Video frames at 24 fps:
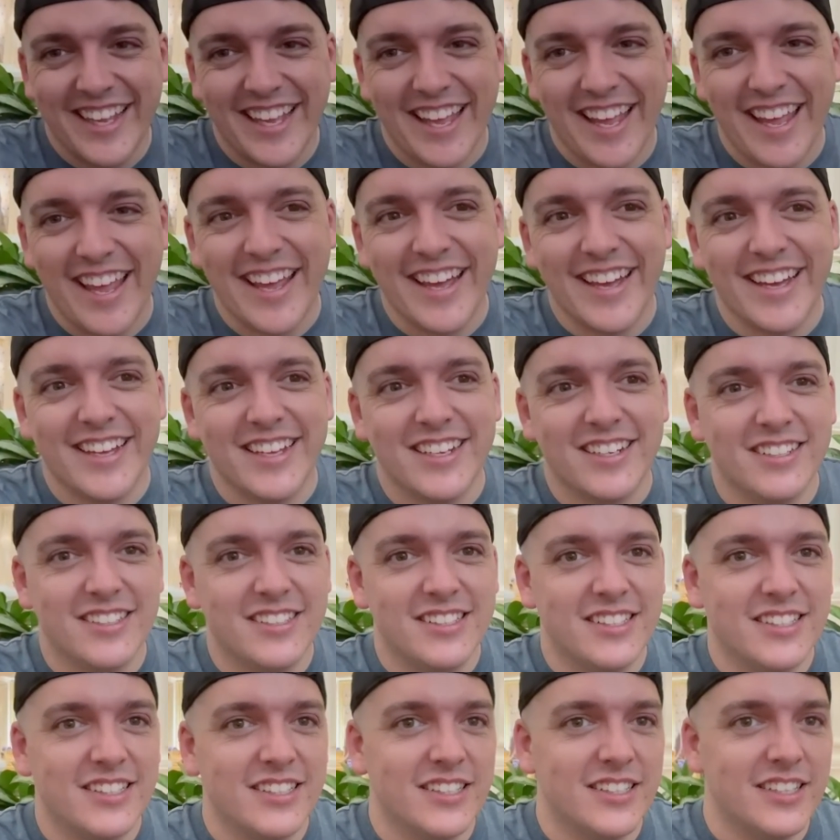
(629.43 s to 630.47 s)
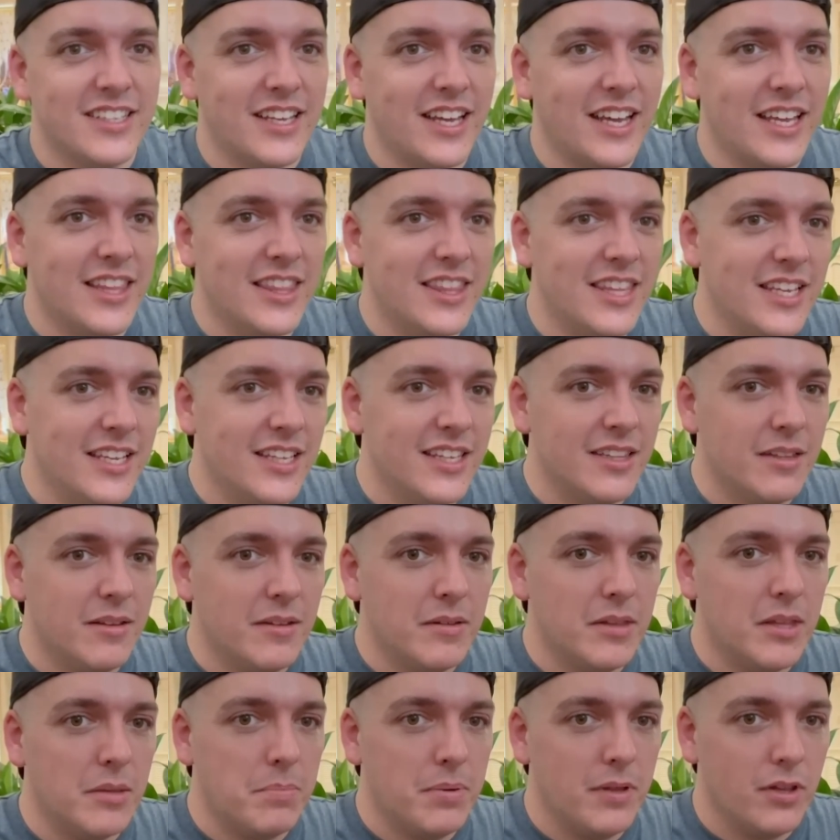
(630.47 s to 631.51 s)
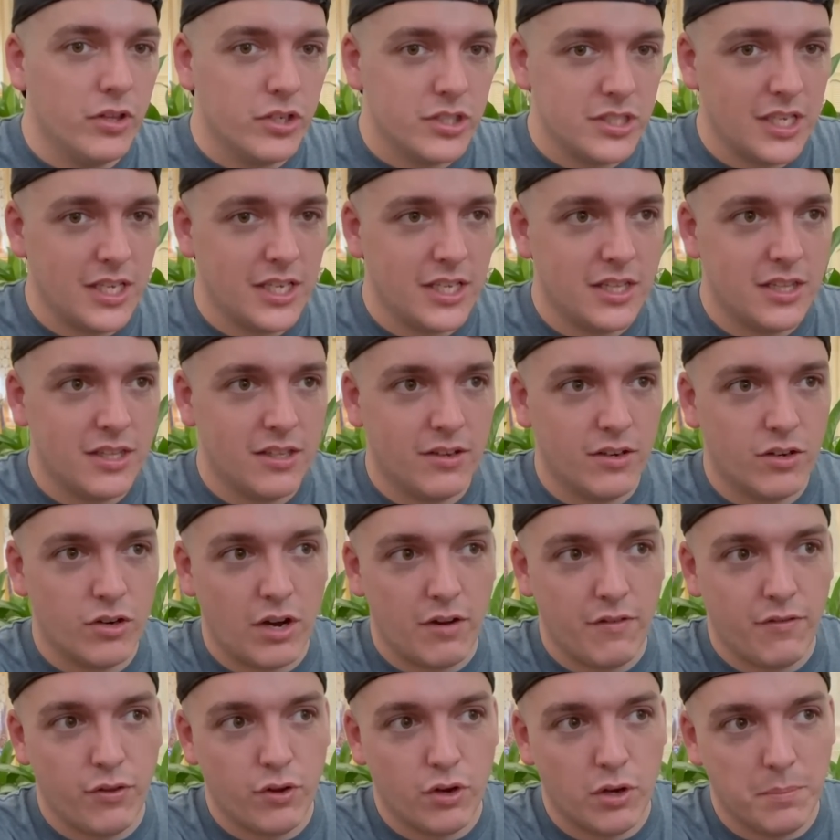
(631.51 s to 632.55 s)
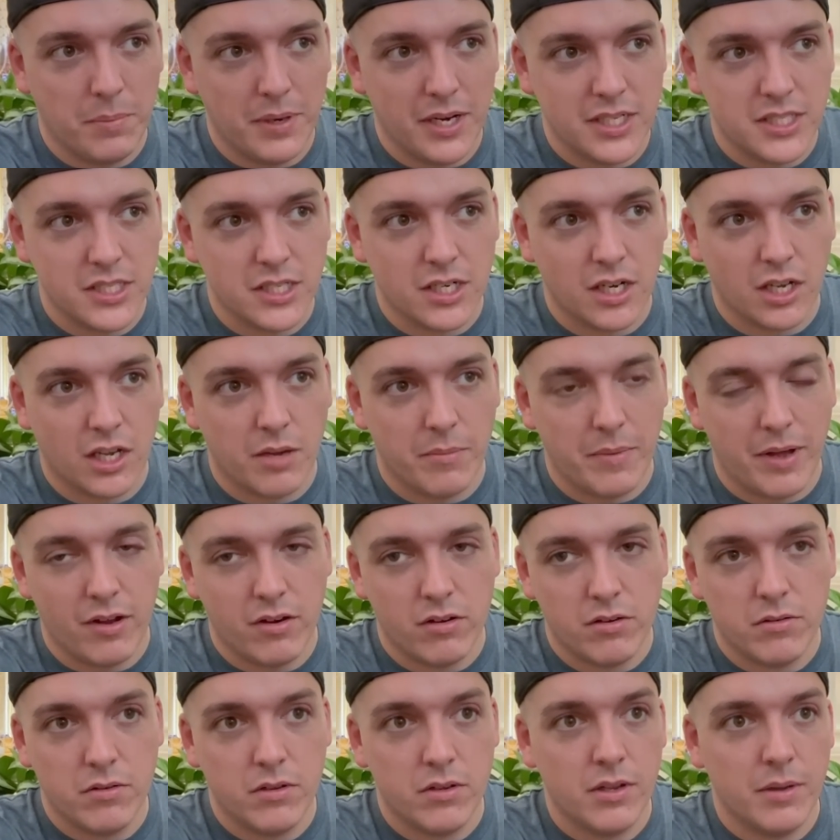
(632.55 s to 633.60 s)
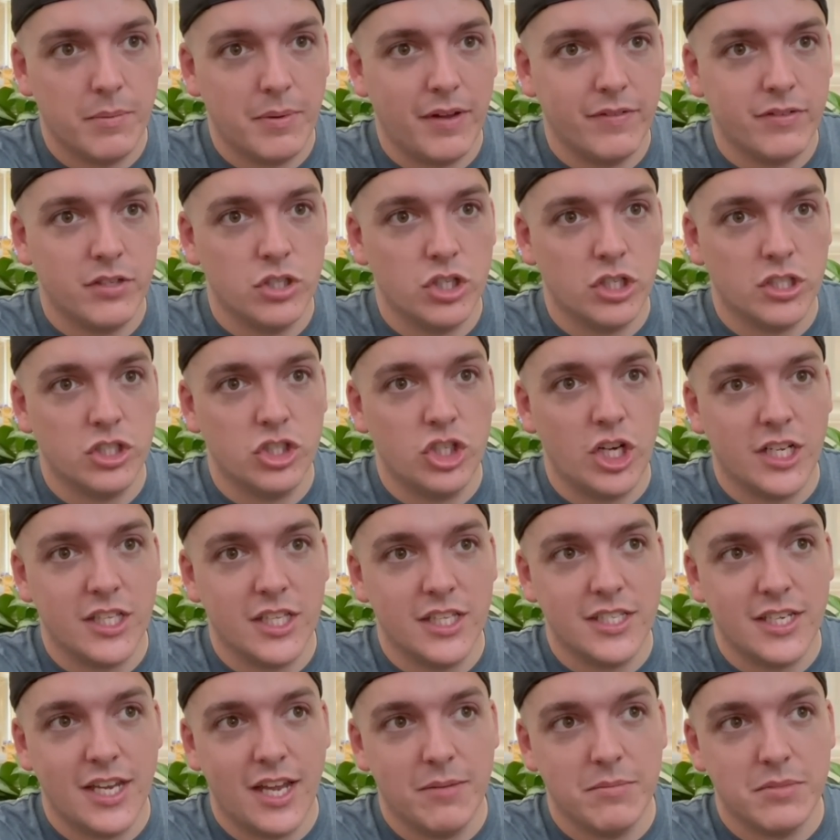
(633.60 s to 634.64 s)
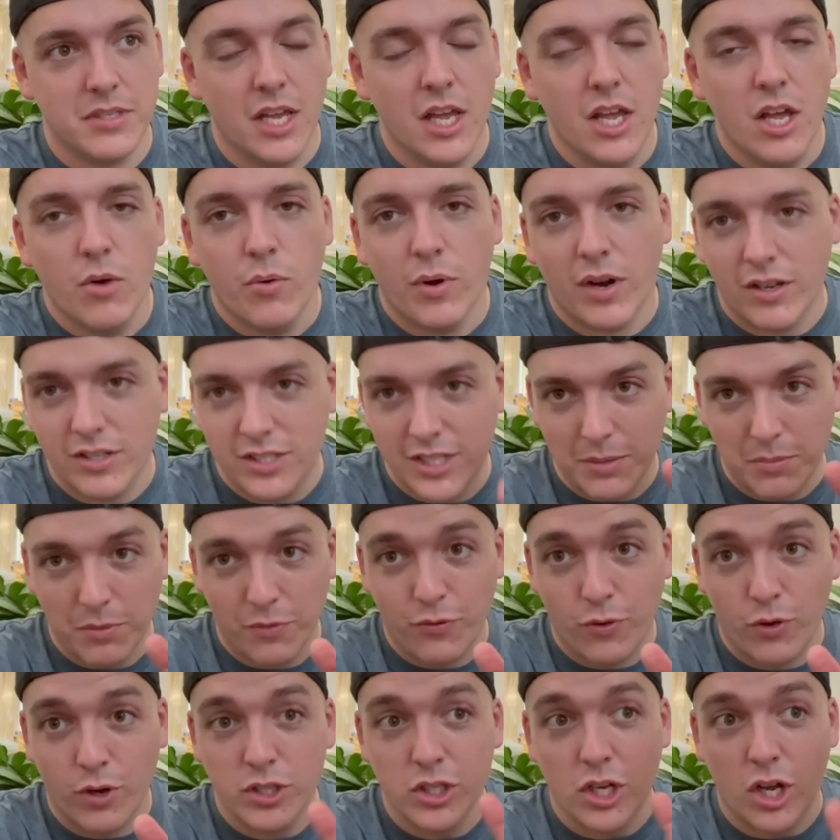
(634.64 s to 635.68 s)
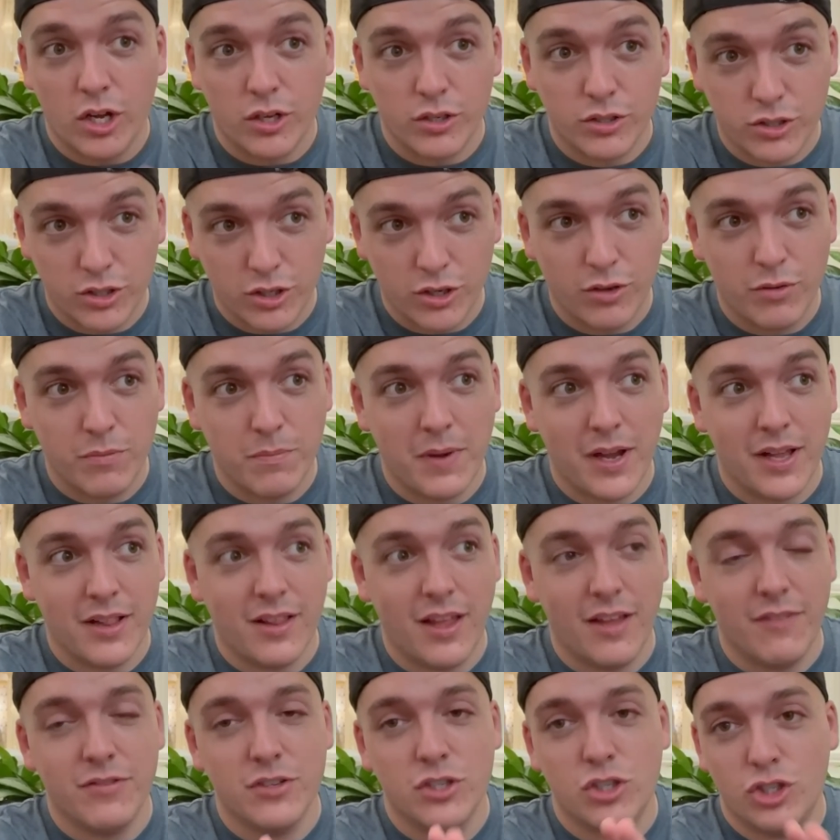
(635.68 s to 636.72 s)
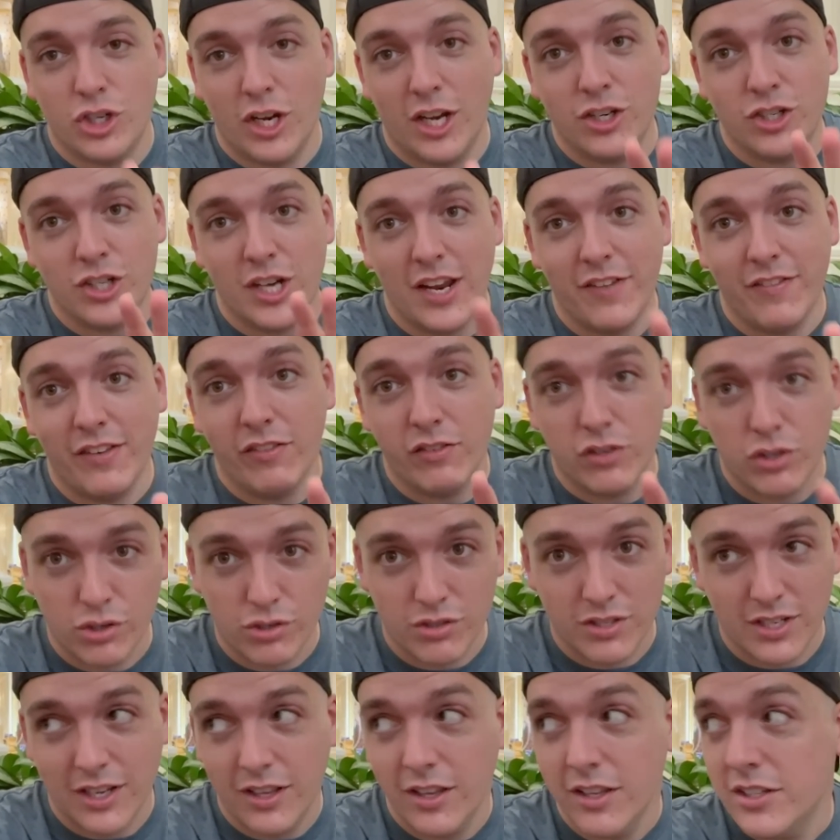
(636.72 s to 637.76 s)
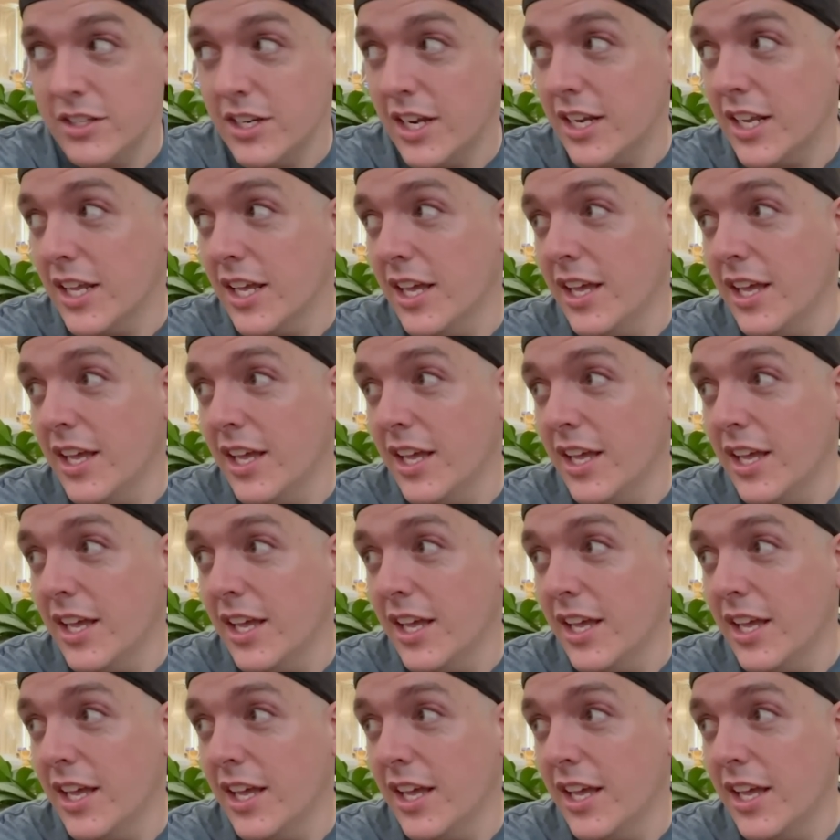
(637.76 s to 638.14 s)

And I think it looks like the Grand Floridian penis is going to come out. I'll have to check the times. What I was saying before is also, my life has changed. I haven't even told Sarah this yet.